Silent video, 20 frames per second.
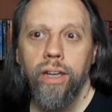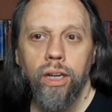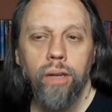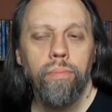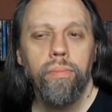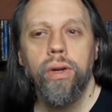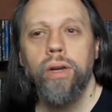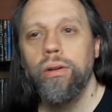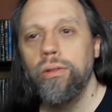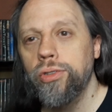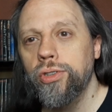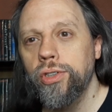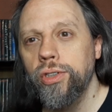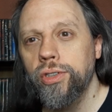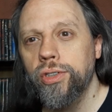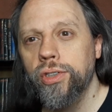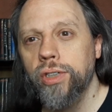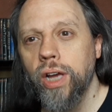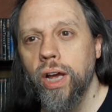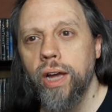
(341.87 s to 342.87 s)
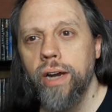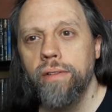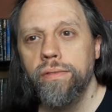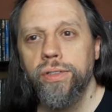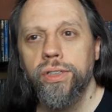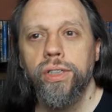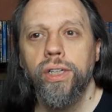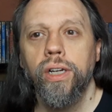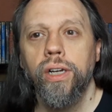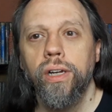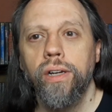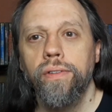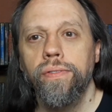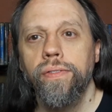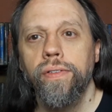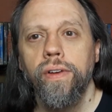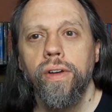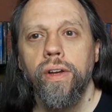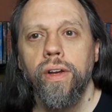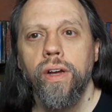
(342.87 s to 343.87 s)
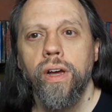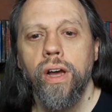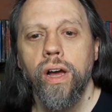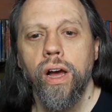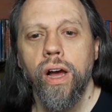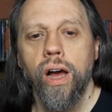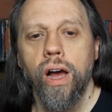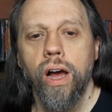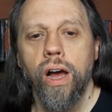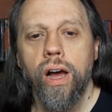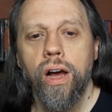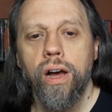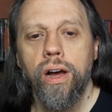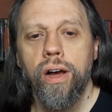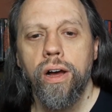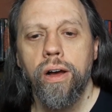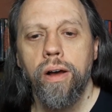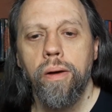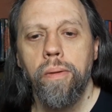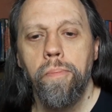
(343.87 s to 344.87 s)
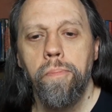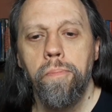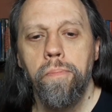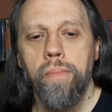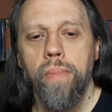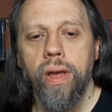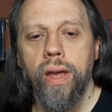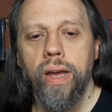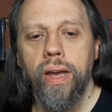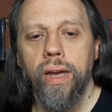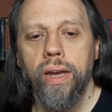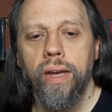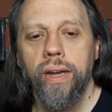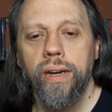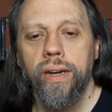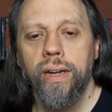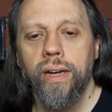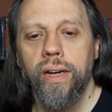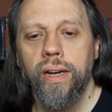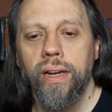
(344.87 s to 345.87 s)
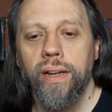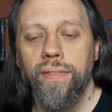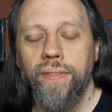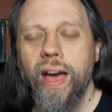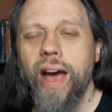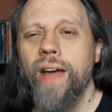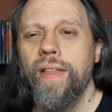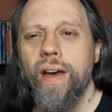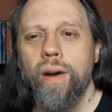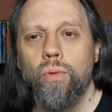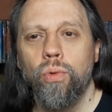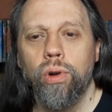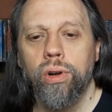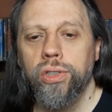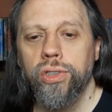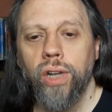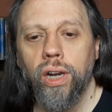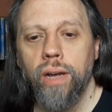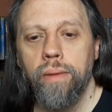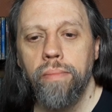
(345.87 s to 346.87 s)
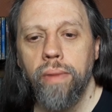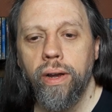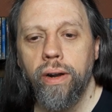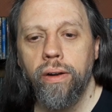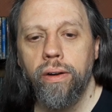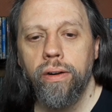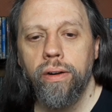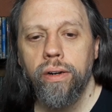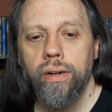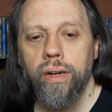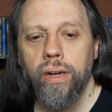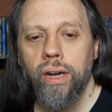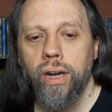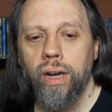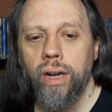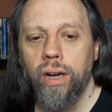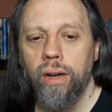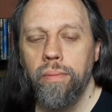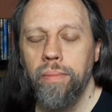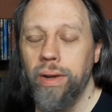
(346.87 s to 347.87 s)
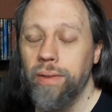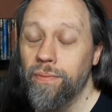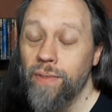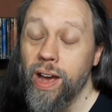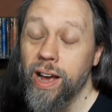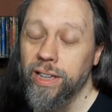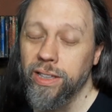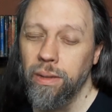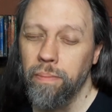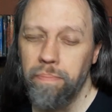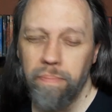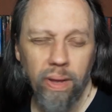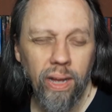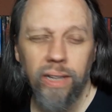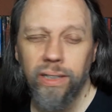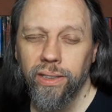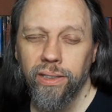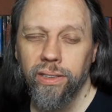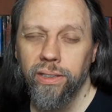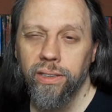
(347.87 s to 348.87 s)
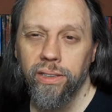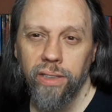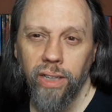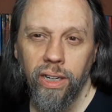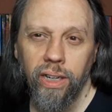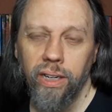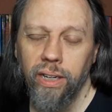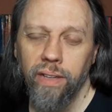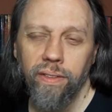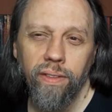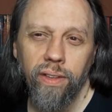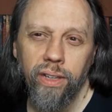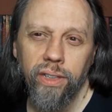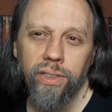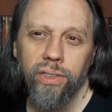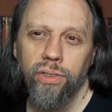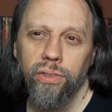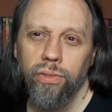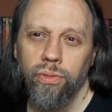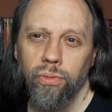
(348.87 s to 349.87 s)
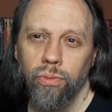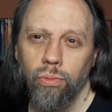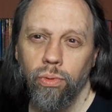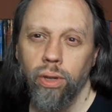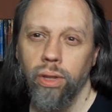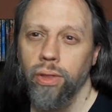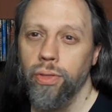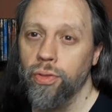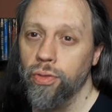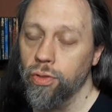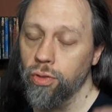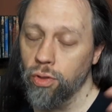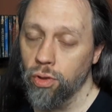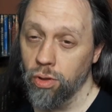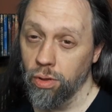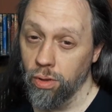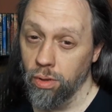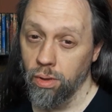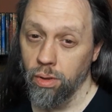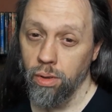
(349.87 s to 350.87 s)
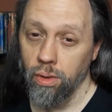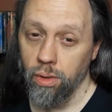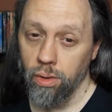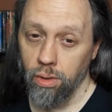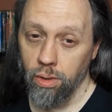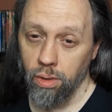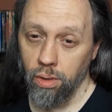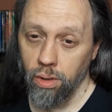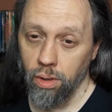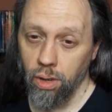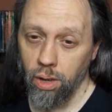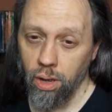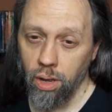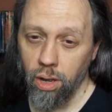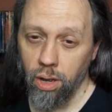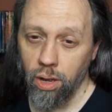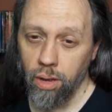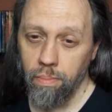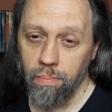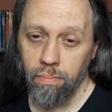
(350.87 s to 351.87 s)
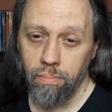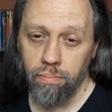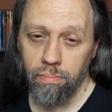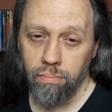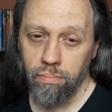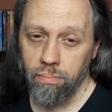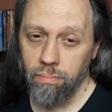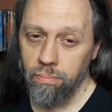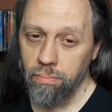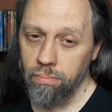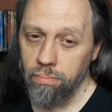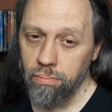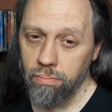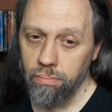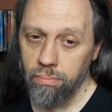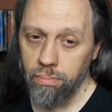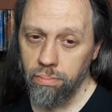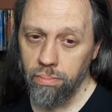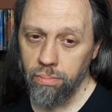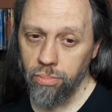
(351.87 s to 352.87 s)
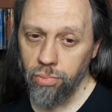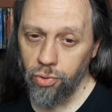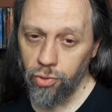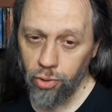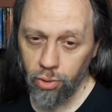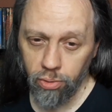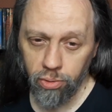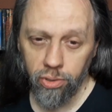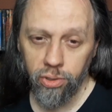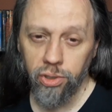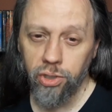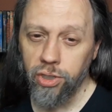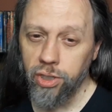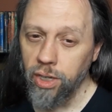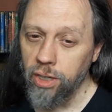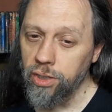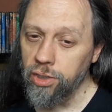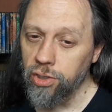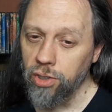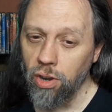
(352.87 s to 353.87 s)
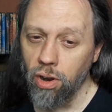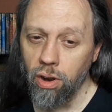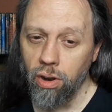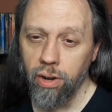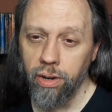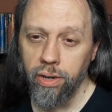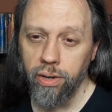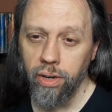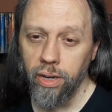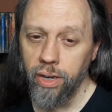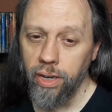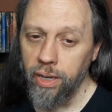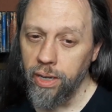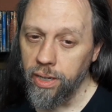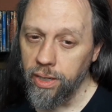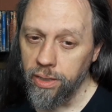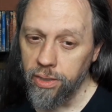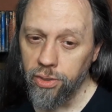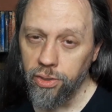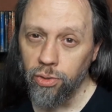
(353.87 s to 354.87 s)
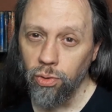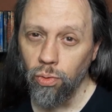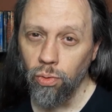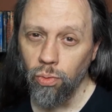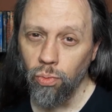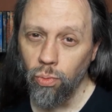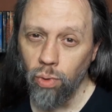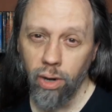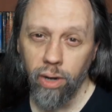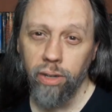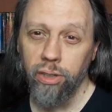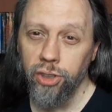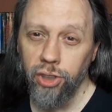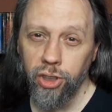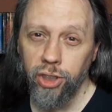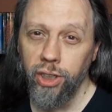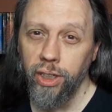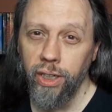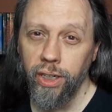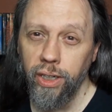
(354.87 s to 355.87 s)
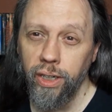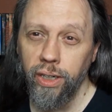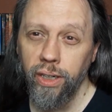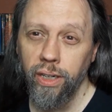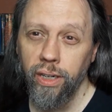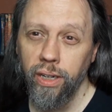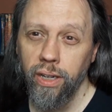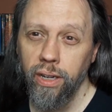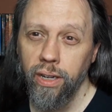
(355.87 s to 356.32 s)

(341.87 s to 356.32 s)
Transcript: hypnosis kind of stuff. Um, and uh, that, that works a lot better. Um, in fact, the best scene in this with um, Yutte Stensgaard is where she